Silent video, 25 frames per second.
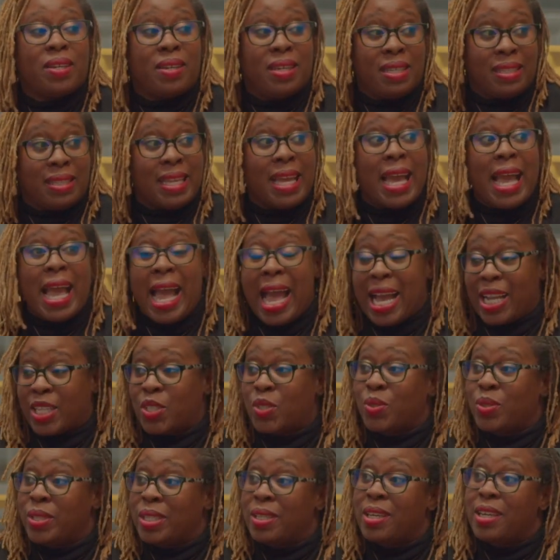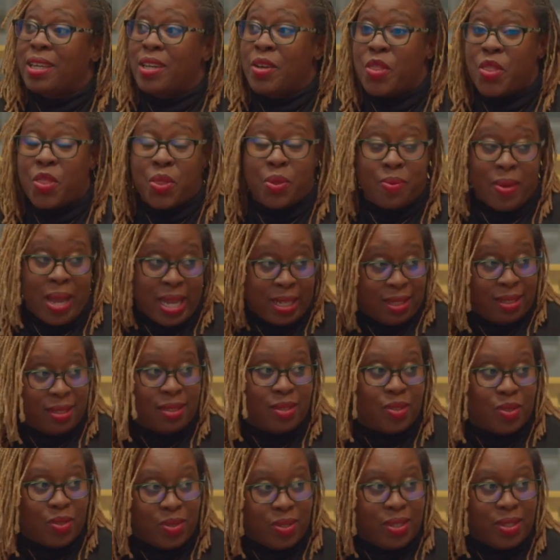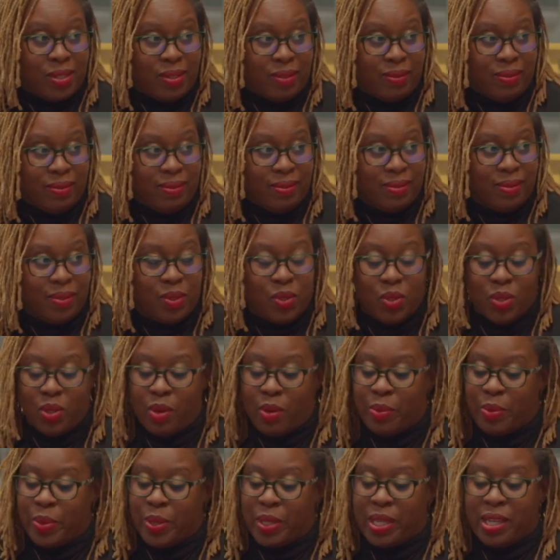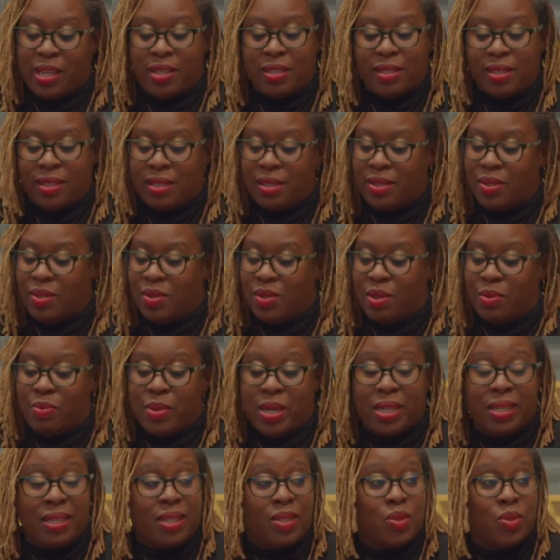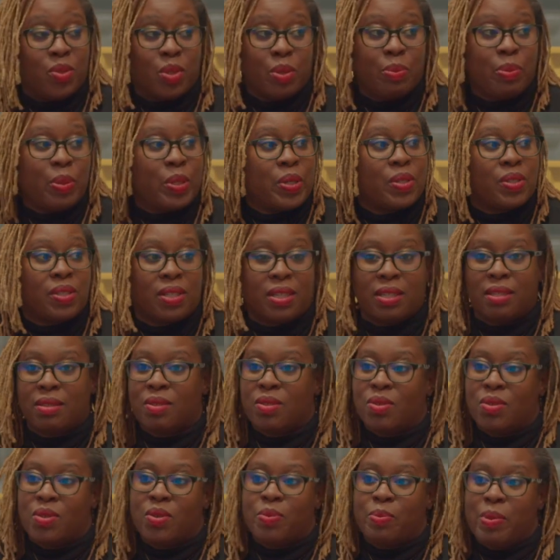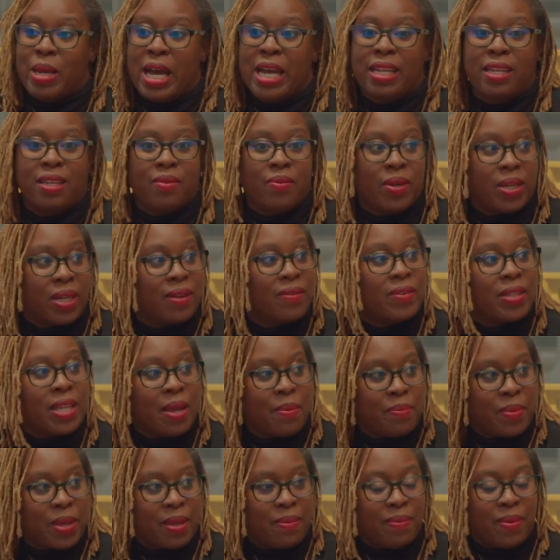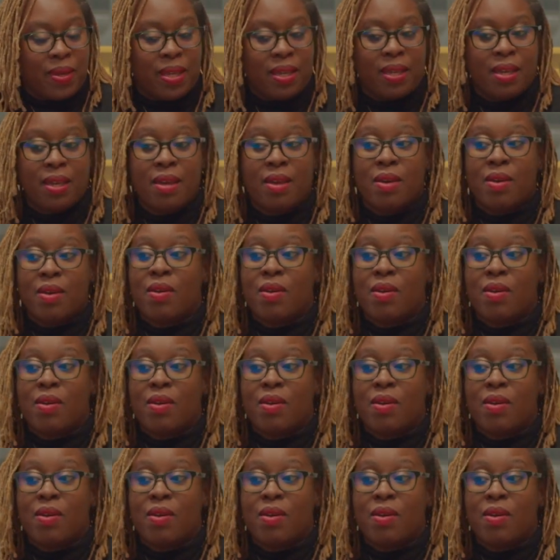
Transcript: Is that actually a threat to you, to your reputation, to your money, to your person, to your body, whatever that may be?